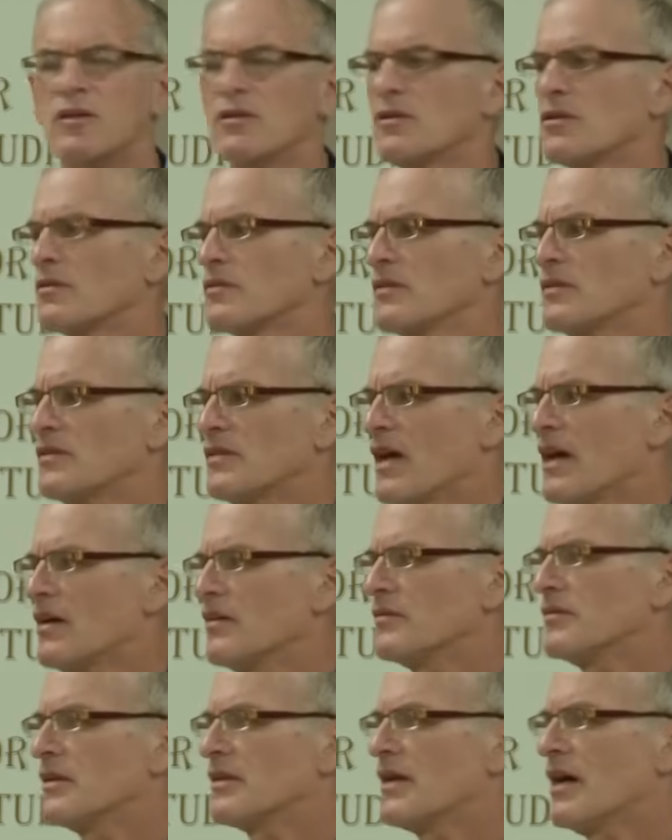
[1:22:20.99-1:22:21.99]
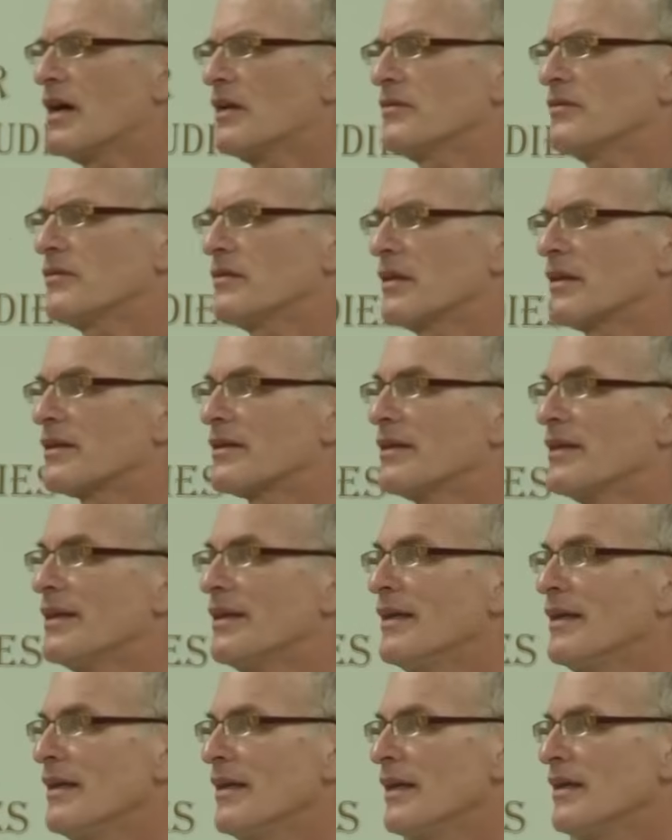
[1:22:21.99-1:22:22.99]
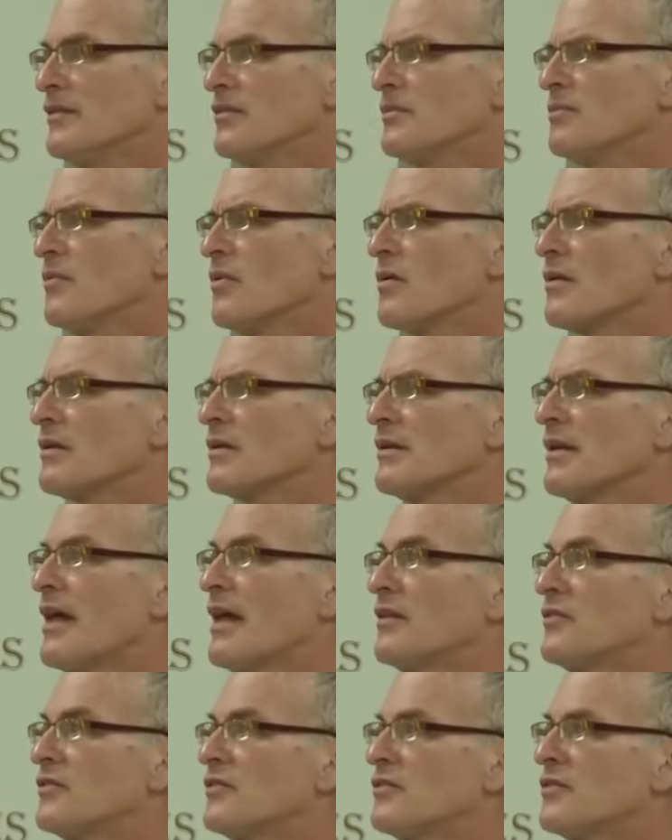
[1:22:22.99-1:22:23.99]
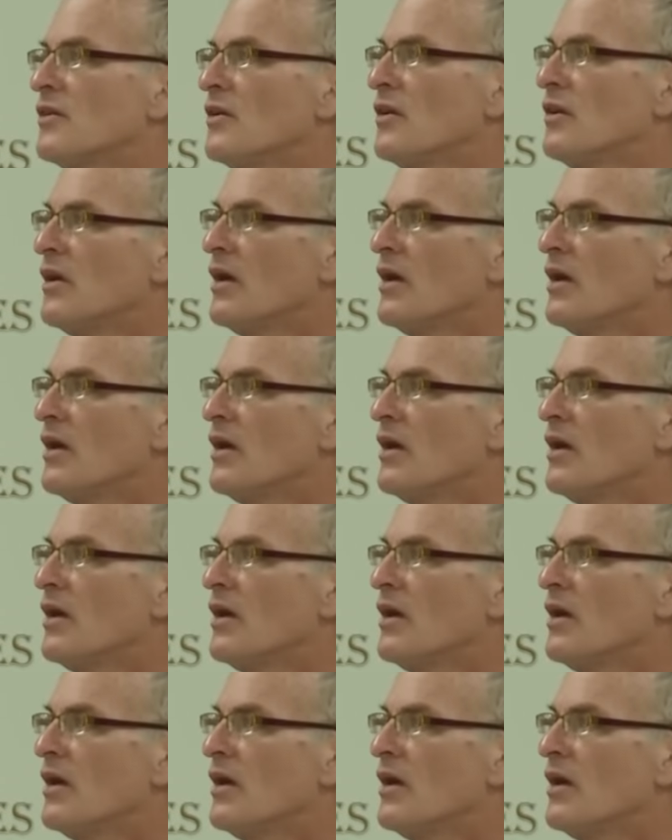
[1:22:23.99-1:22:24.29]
to resolve the conflict. It's more or less